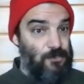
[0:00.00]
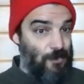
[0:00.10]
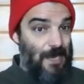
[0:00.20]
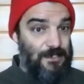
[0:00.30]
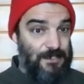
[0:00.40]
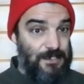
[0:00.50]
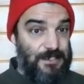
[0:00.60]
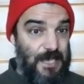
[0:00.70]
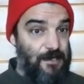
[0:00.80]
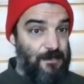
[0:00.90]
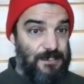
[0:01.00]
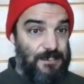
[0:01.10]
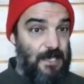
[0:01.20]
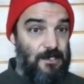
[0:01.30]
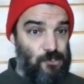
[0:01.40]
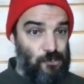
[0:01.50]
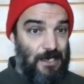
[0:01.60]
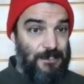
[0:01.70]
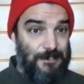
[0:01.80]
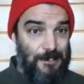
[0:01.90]
address, the State of the State
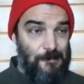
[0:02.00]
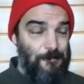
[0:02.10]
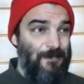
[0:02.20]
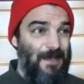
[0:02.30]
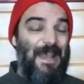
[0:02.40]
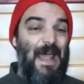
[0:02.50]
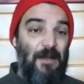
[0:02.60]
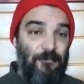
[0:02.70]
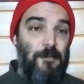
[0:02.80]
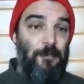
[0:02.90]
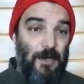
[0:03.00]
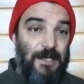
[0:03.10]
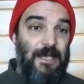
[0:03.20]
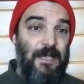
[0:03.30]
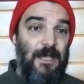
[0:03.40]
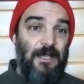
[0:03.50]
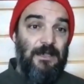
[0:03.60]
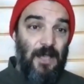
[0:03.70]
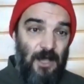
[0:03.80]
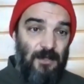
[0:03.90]
address. And everybody
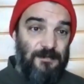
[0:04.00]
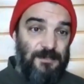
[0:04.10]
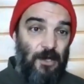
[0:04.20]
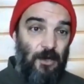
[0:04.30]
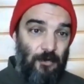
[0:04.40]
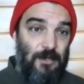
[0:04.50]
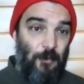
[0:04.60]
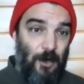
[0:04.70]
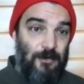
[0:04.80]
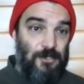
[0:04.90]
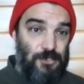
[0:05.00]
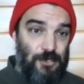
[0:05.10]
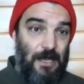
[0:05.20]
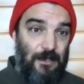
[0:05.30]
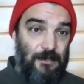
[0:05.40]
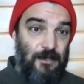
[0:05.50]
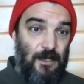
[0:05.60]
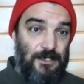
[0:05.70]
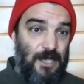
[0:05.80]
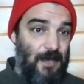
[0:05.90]
loves the Holy Waters track of the
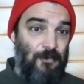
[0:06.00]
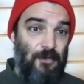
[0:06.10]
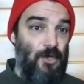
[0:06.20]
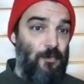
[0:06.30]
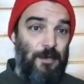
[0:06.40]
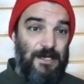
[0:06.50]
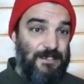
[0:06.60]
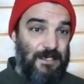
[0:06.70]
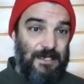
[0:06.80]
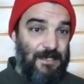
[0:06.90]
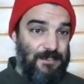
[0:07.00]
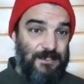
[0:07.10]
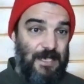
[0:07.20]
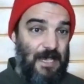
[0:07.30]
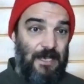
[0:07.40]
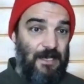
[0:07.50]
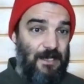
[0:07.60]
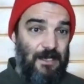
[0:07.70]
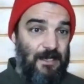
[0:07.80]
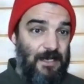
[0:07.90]
Au Sable. Nobody's against that.
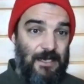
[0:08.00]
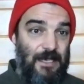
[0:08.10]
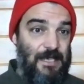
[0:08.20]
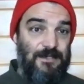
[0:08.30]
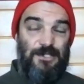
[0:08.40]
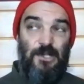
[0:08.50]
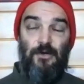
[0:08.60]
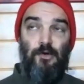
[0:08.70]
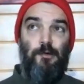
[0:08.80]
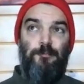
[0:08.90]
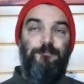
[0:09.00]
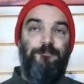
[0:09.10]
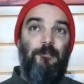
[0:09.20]
And so